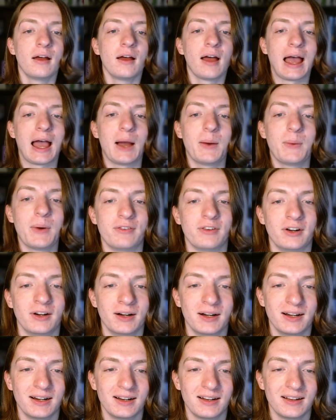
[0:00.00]
However,
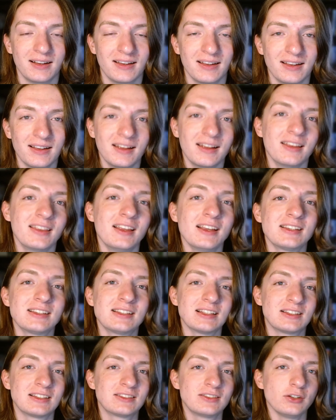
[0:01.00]
this
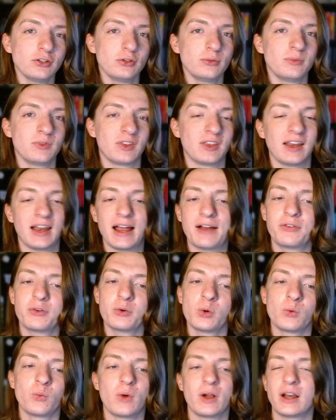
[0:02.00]
assumed that
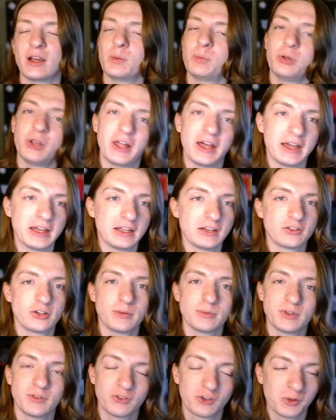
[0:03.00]
everyone wanted to play, in
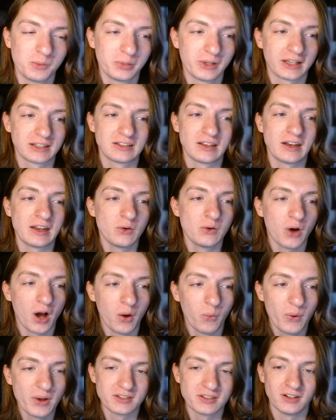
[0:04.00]
terms of complexity, a
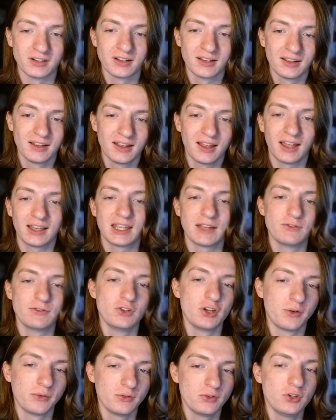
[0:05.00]
wizard, and gave
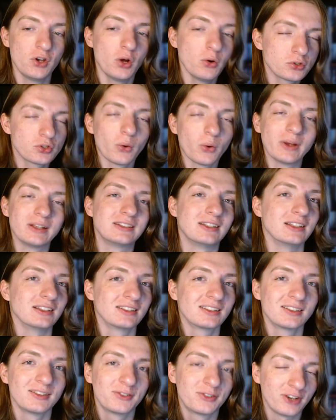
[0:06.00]
no, no
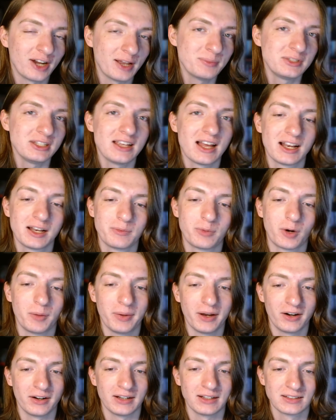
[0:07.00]
choices for empty-headed
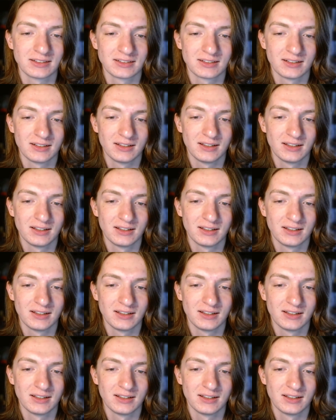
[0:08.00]
barbarians.